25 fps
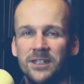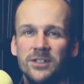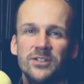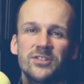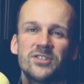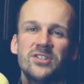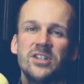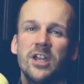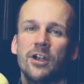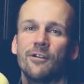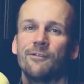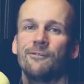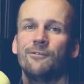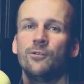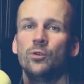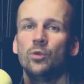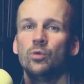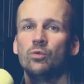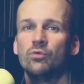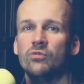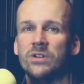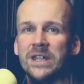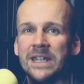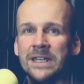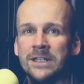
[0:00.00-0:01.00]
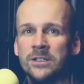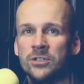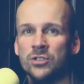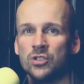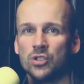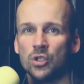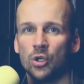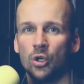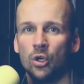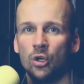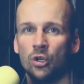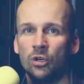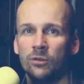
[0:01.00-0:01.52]
you'll see our full
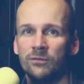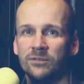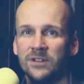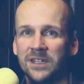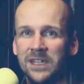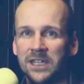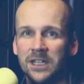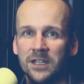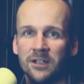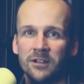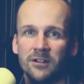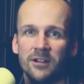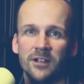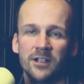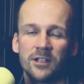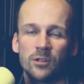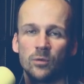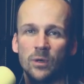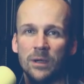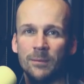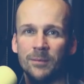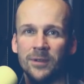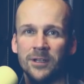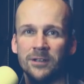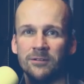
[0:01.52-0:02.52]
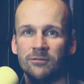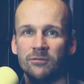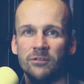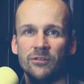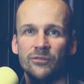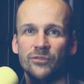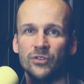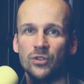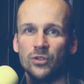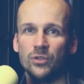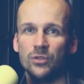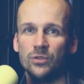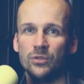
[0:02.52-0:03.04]
range of gear, equipment
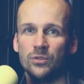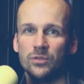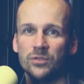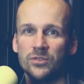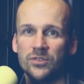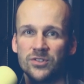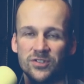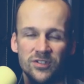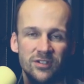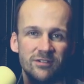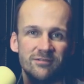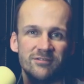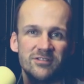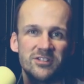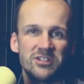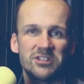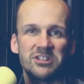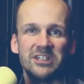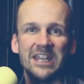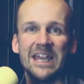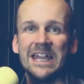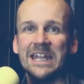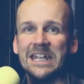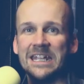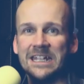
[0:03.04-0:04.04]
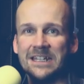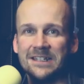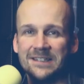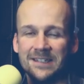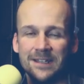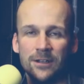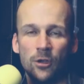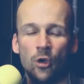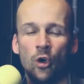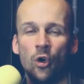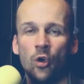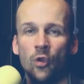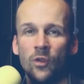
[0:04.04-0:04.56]
reviews and
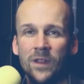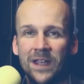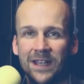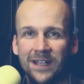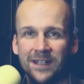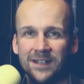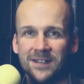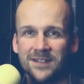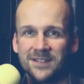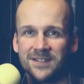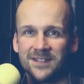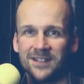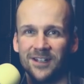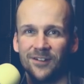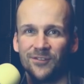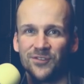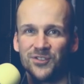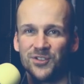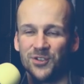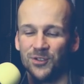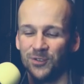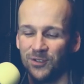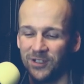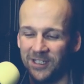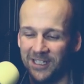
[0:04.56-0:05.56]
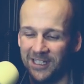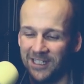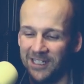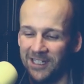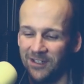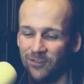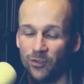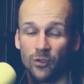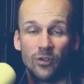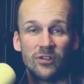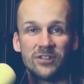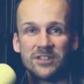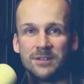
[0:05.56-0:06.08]
guides and all that kind of stuff. So
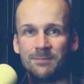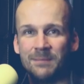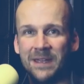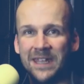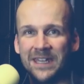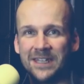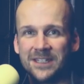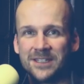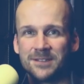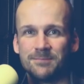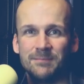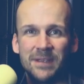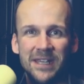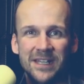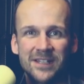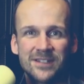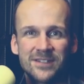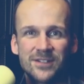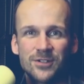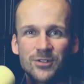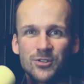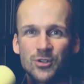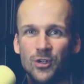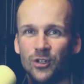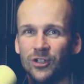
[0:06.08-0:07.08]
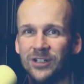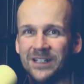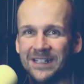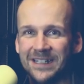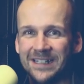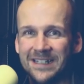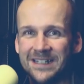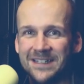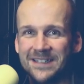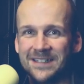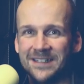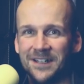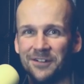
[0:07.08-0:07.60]
if you're into mics, mixers, all
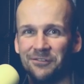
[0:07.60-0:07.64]
that kind of